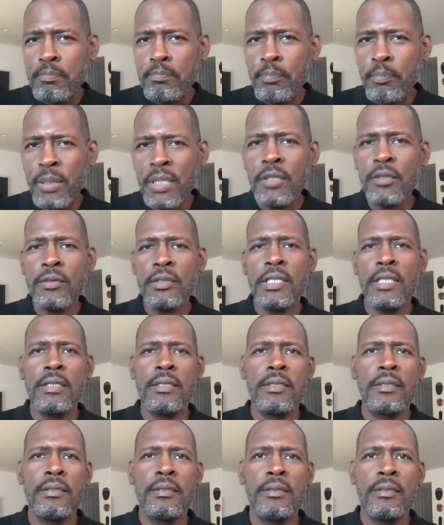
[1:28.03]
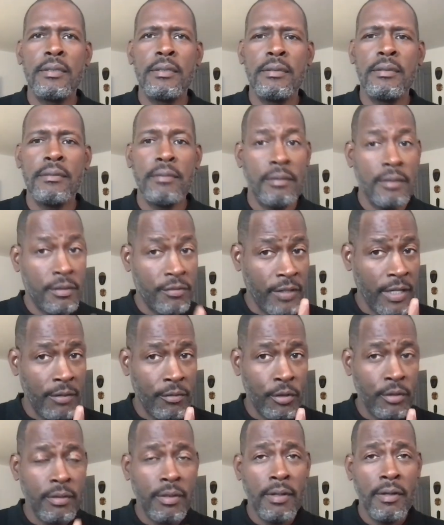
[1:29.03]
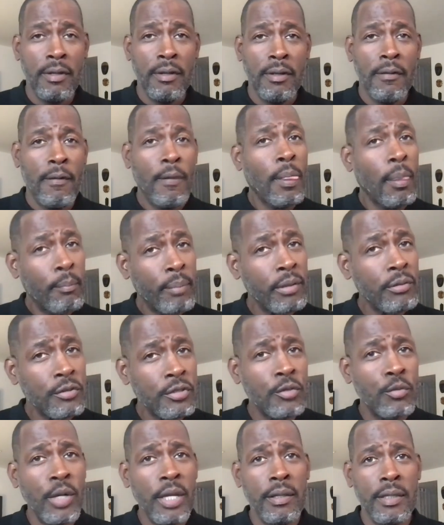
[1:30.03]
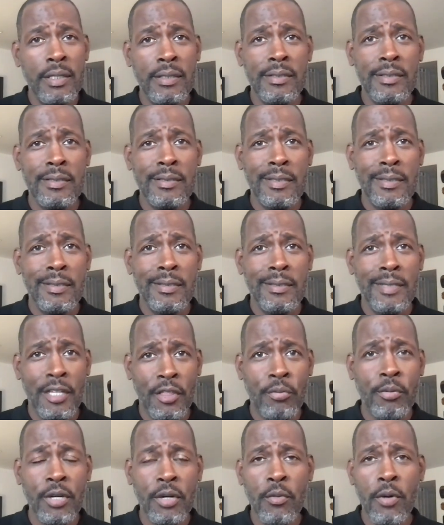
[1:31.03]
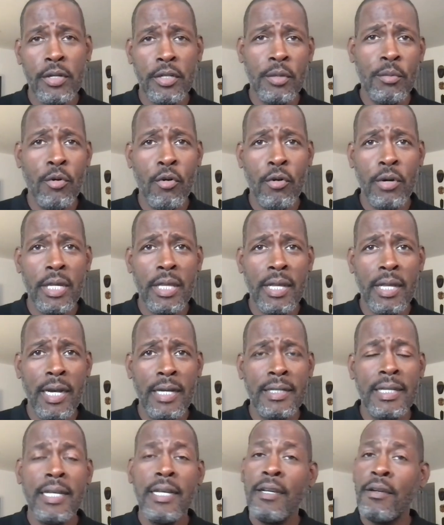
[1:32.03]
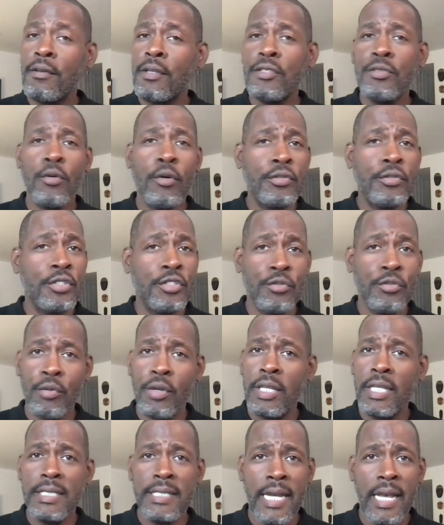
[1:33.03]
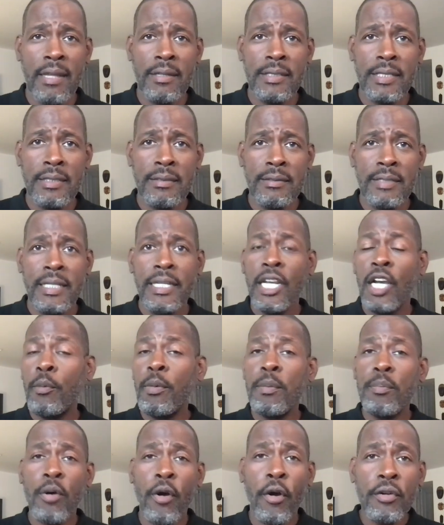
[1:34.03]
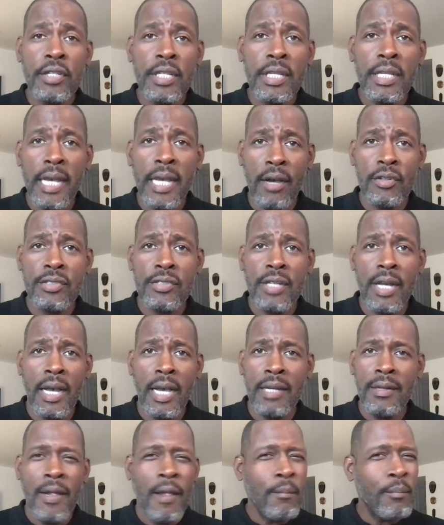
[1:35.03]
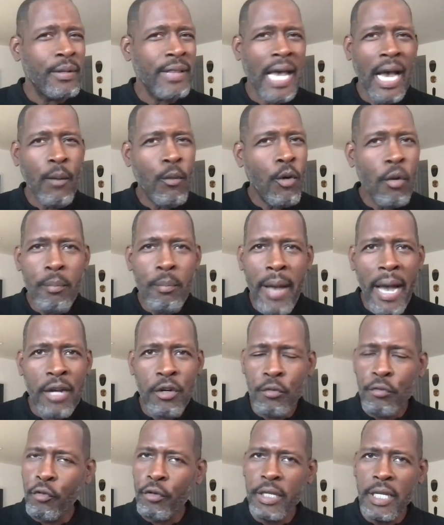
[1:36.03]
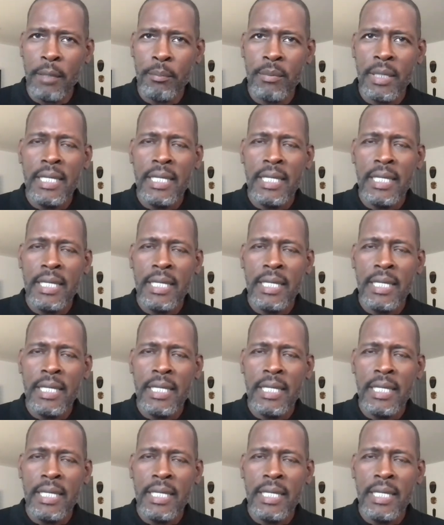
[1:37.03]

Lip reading: Built, the favorite, built to win this at 3-1 on the morning line? Well, this horse is really talented. He'll be parked to the outside, but that won't matter for him.